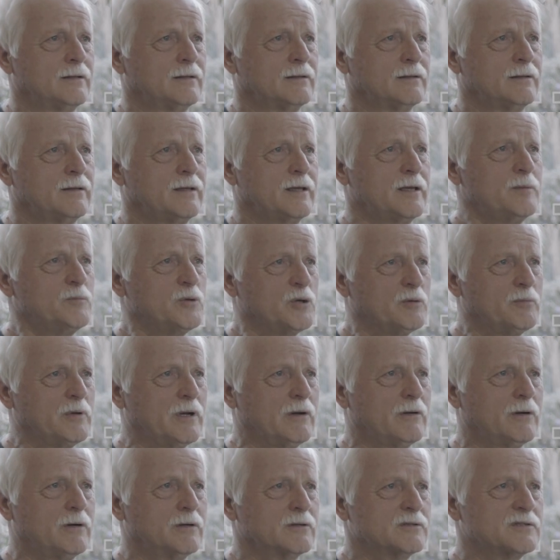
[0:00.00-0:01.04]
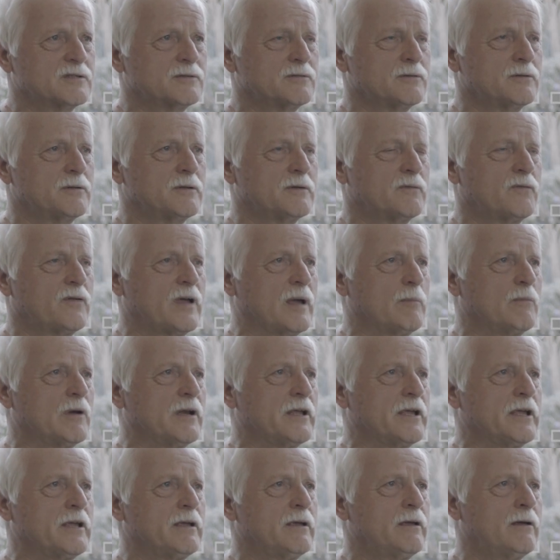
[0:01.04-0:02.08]
The emu belongs to the
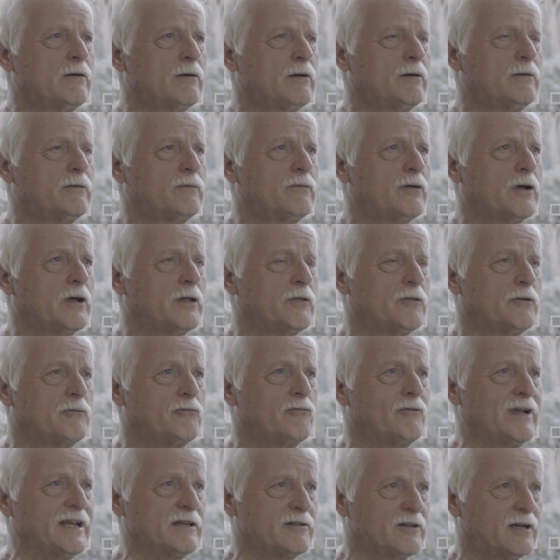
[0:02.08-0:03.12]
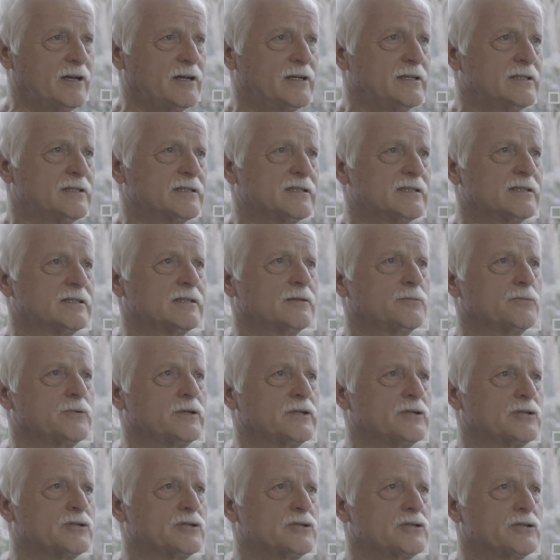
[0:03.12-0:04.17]
family of the ratites,
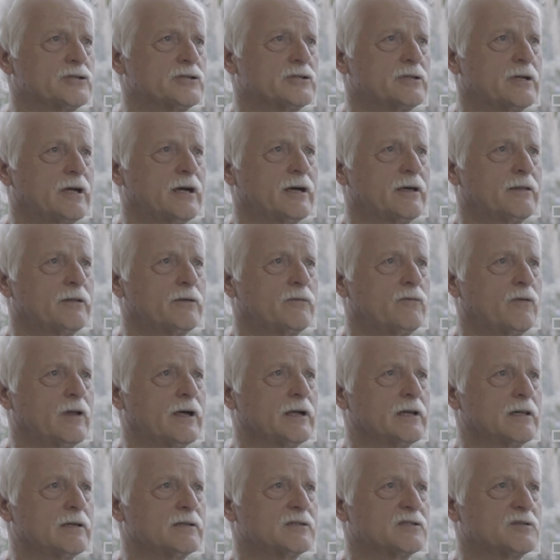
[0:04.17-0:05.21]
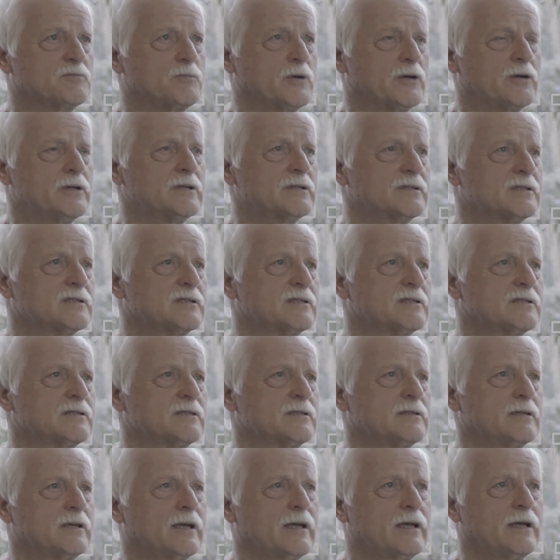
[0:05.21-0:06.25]
which are the flightless
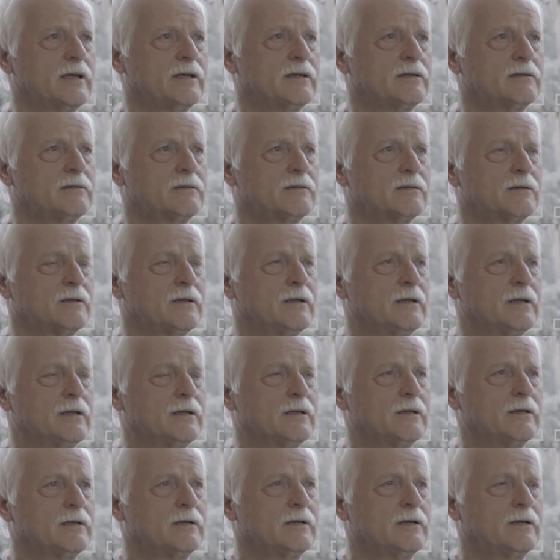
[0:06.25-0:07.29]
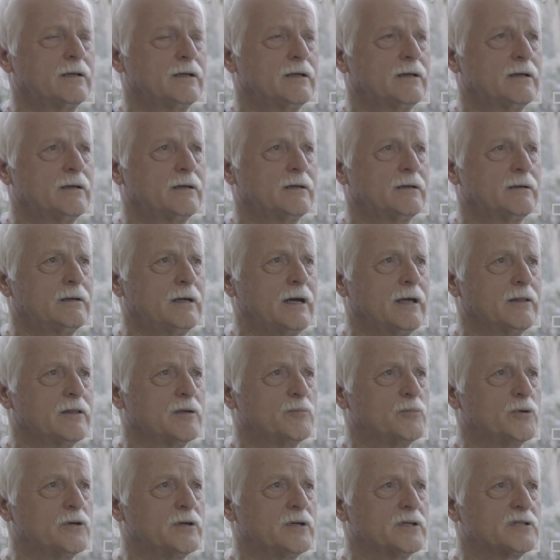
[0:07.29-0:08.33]
birds, and other
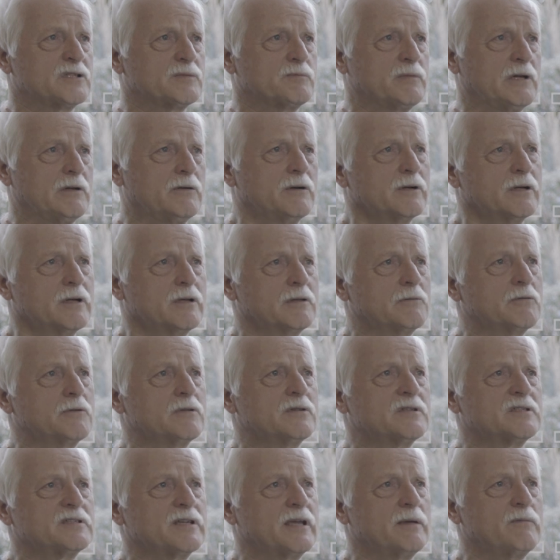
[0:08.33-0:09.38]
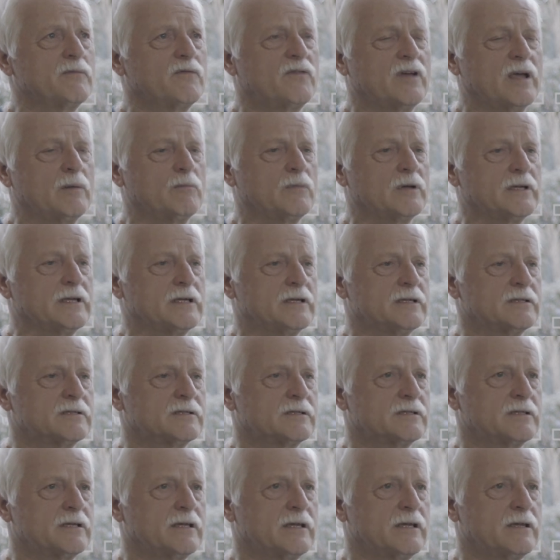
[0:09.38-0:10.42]
birds belonging to the same family
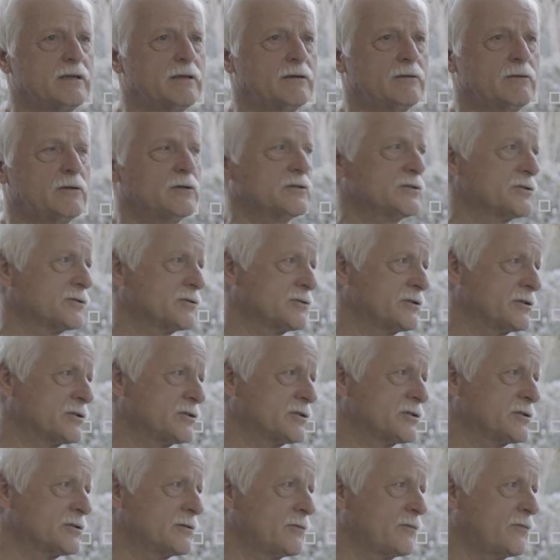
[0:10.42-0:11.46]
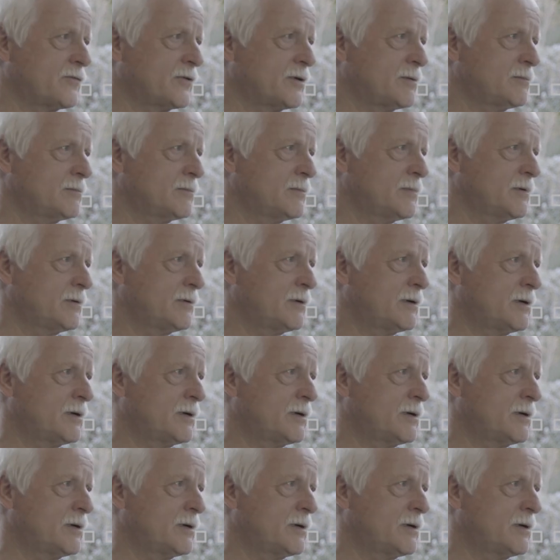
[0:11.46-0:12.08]
is the ostrich from